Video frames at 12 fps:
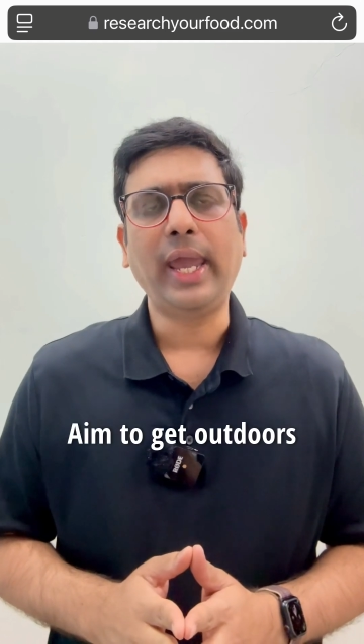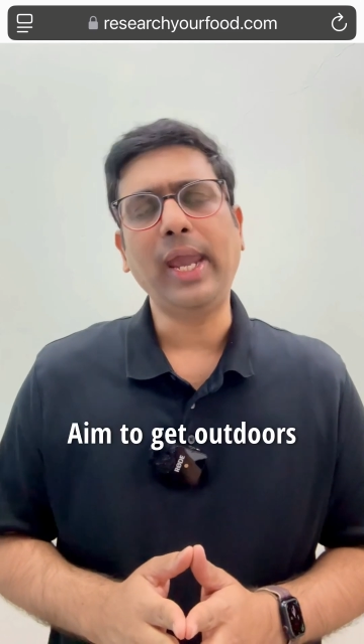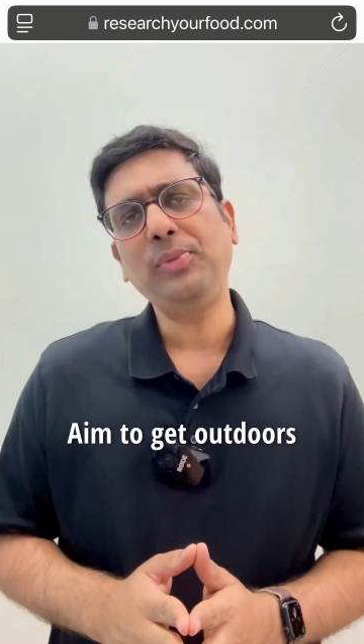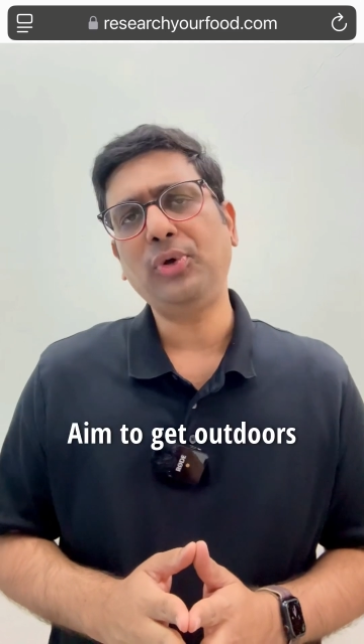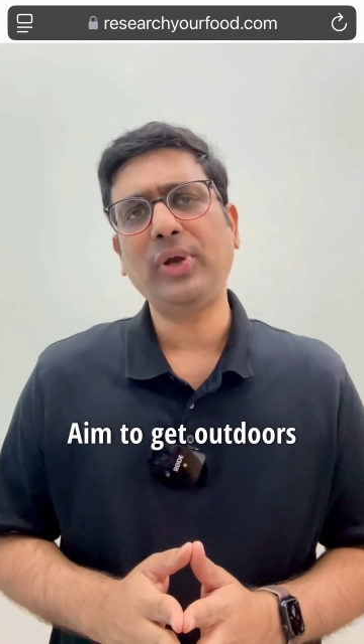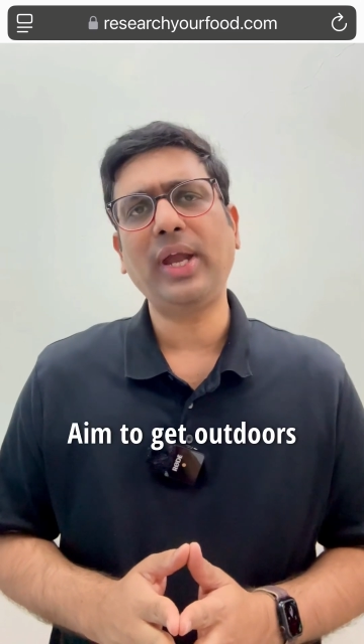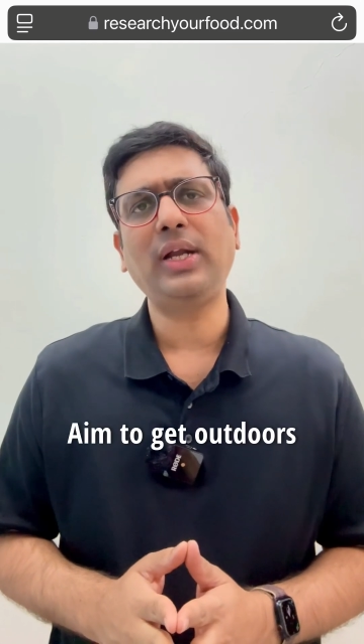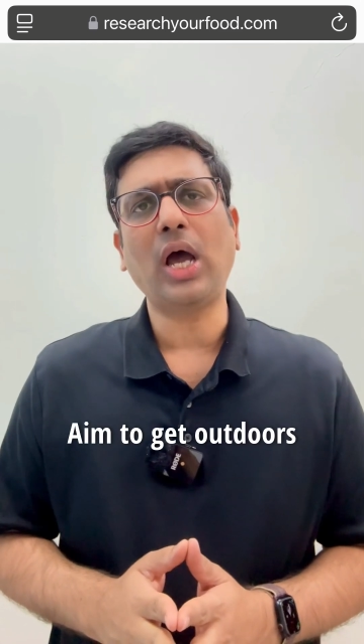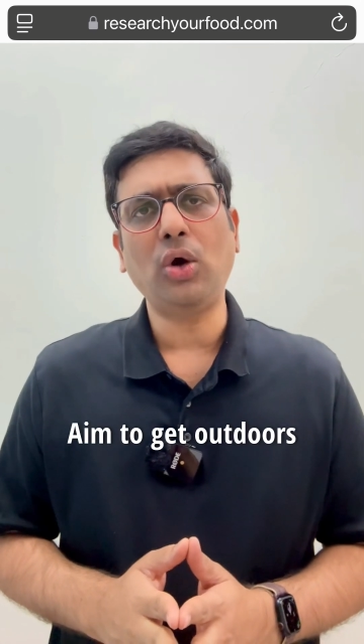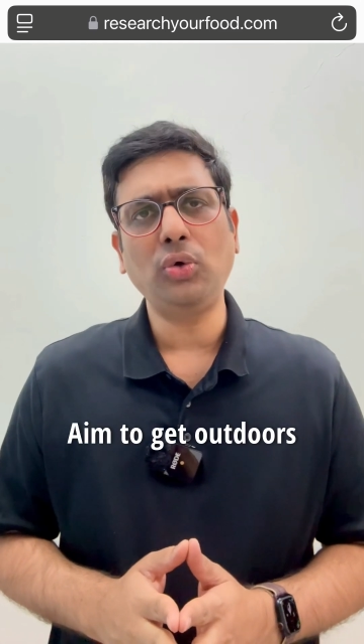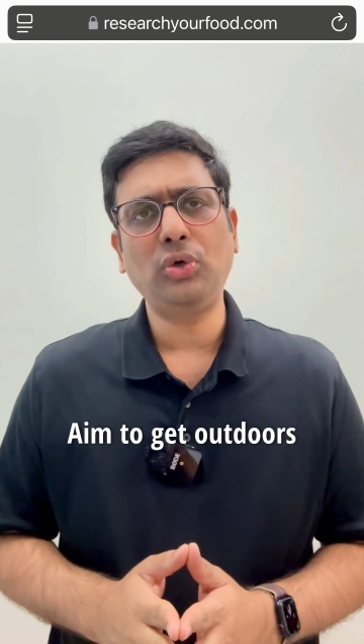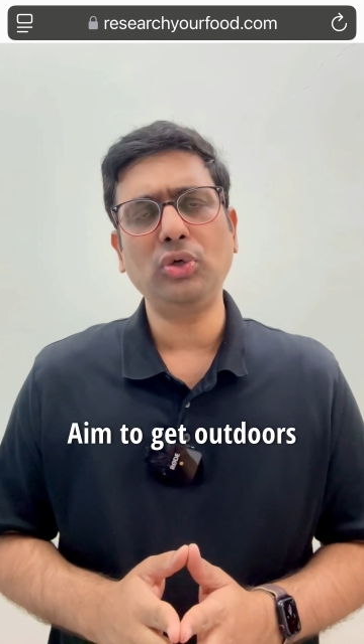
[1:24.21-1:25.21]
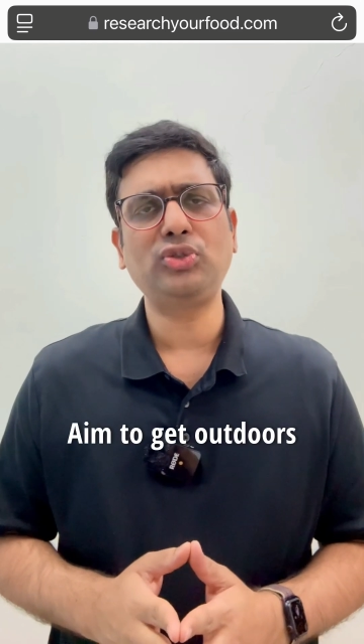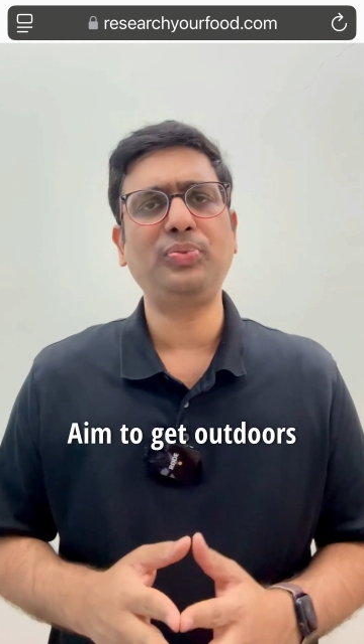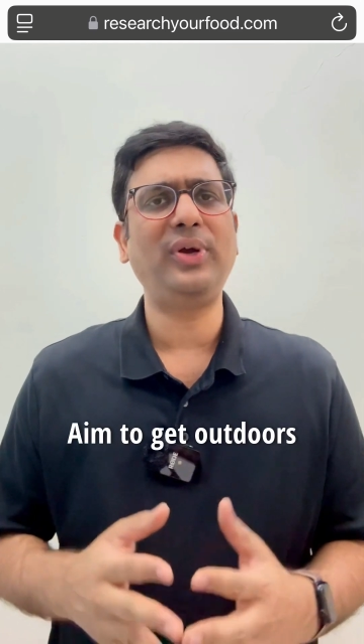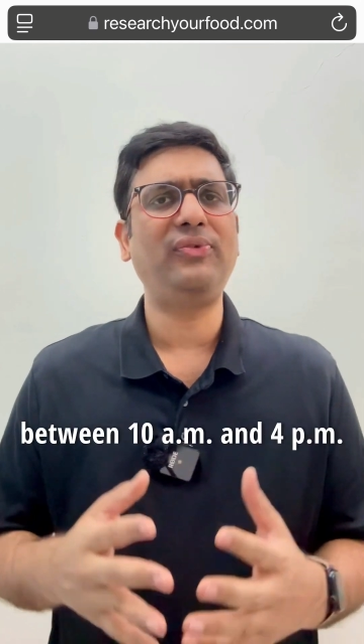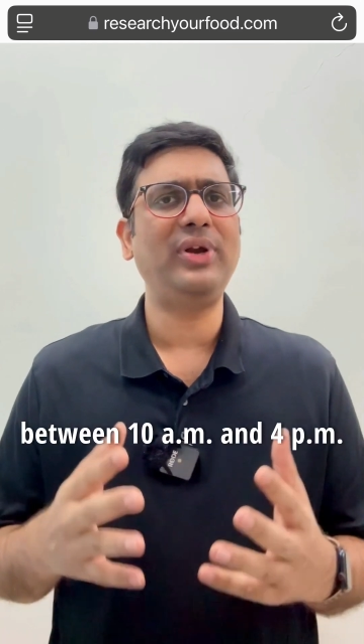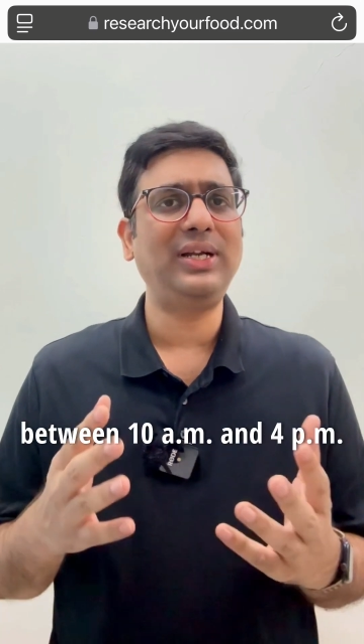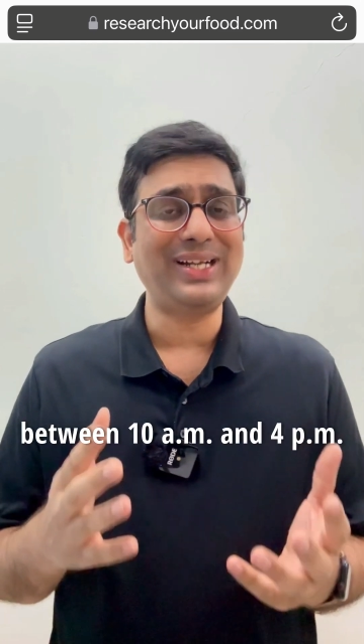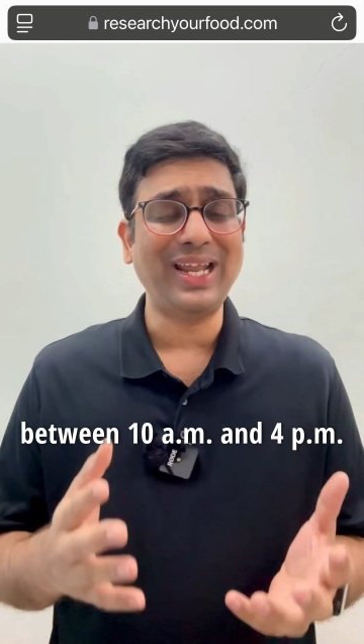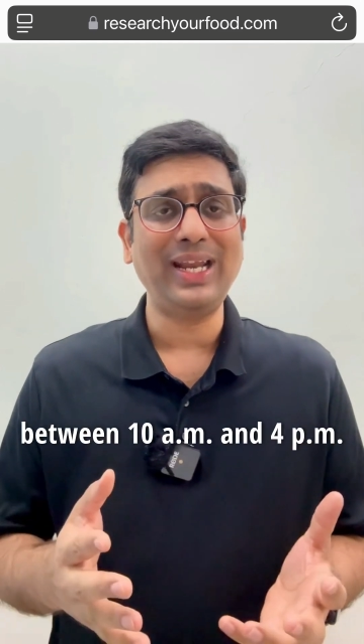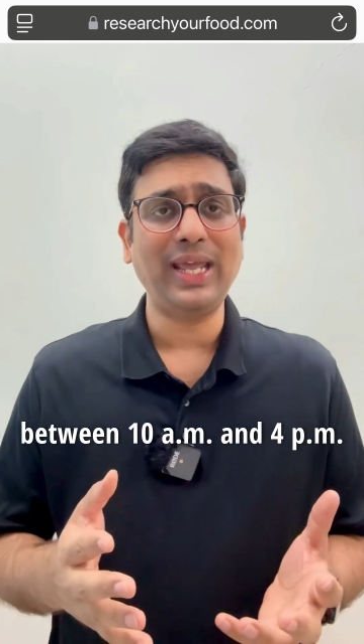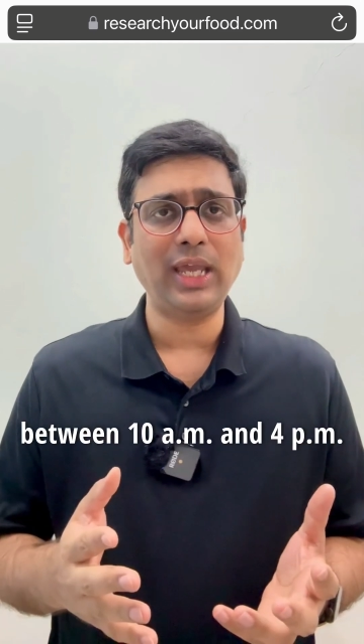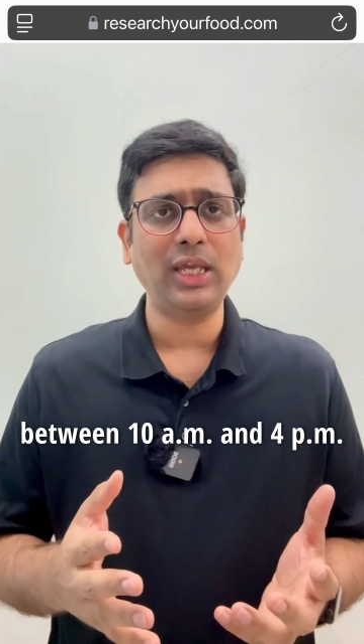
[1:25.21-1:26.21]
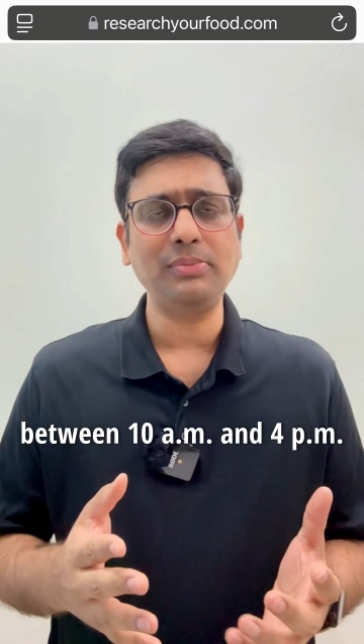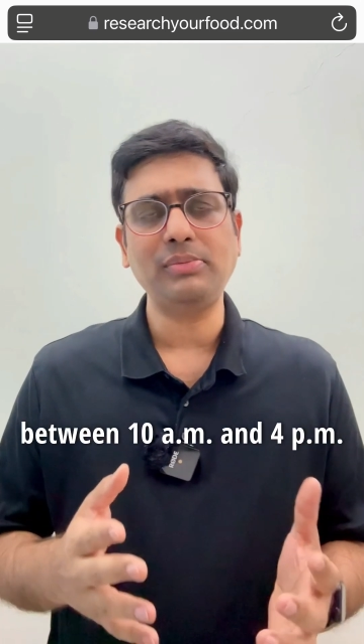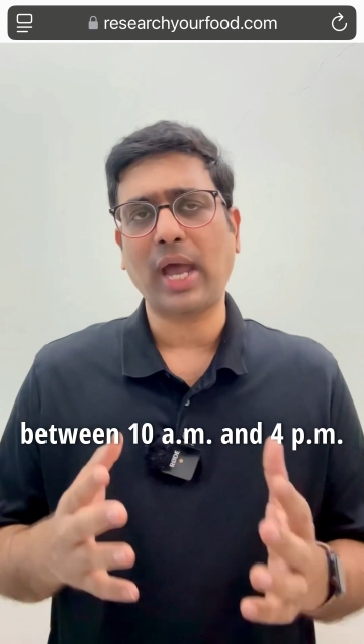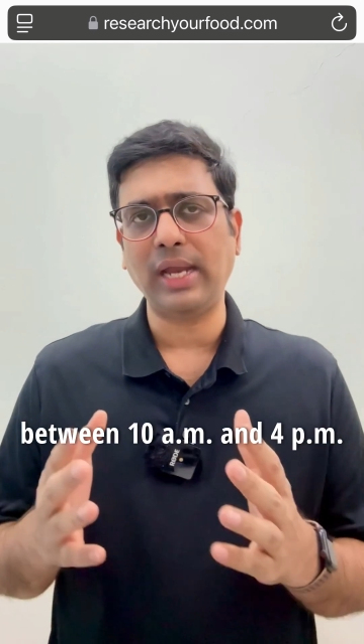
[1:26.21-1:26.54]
Aim to get outdoors between 10 am